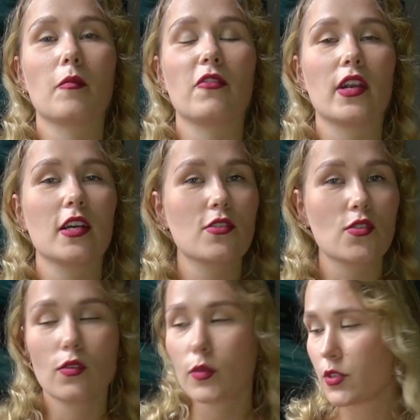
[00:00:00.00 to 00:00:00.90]
very
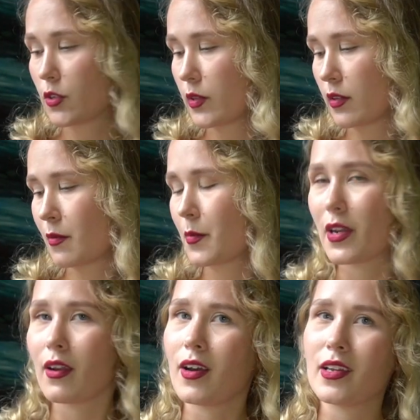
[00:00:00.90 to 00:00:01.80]
unsure what to do with them,
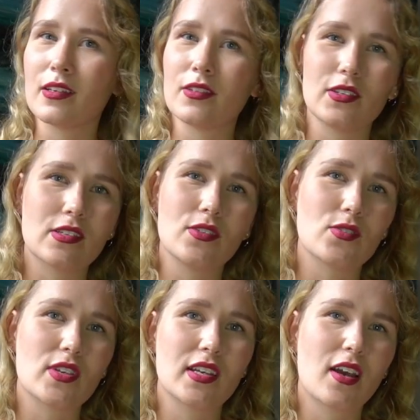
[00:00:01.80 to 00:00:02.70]
but 9 is
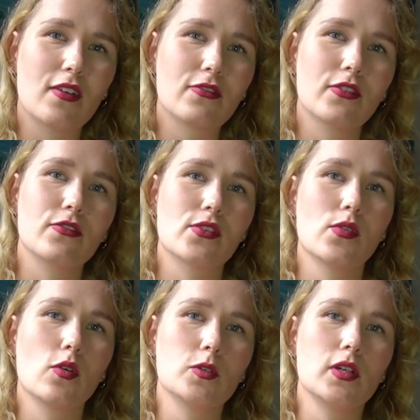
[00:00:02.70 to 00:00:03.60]
usually enough for a
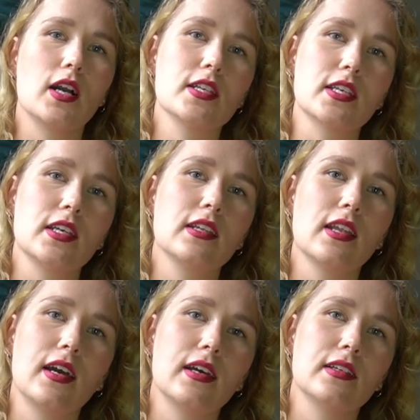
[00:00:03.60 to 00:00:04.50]
normal cardigan.
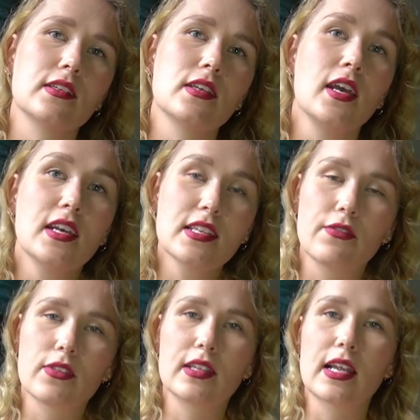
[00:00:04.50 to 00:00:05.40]
And
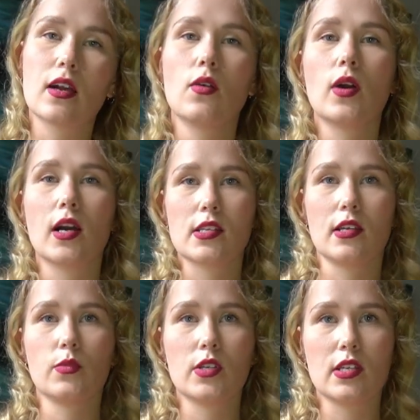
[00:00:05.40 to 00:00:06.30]
say for the Delacour
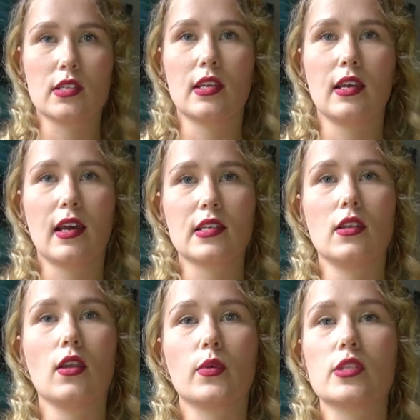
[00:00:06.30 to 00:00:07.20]
cardigan, which has a
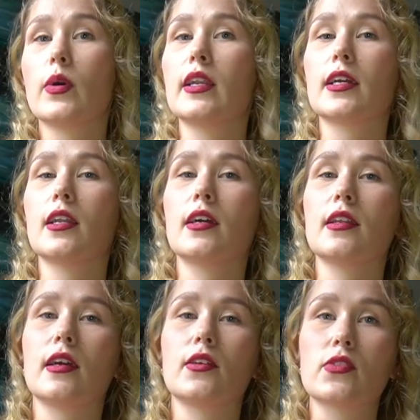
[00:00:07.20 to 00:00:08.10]
lower square
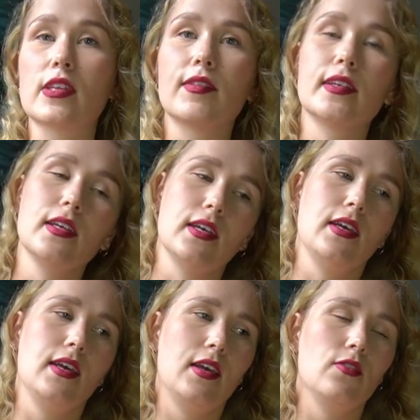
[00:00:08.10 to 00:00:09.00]
neckline, I use 7.
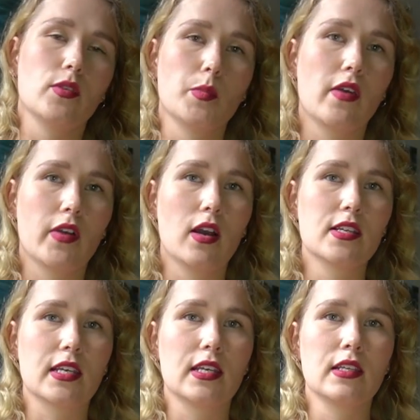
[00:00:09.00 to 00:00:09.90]
For the Minerva
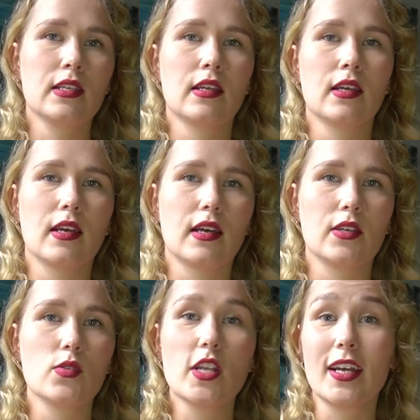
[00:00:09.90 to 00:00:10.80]
cardigan,
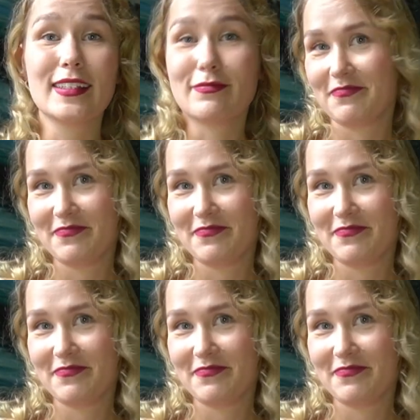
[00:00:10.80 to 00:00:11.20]
I use 9.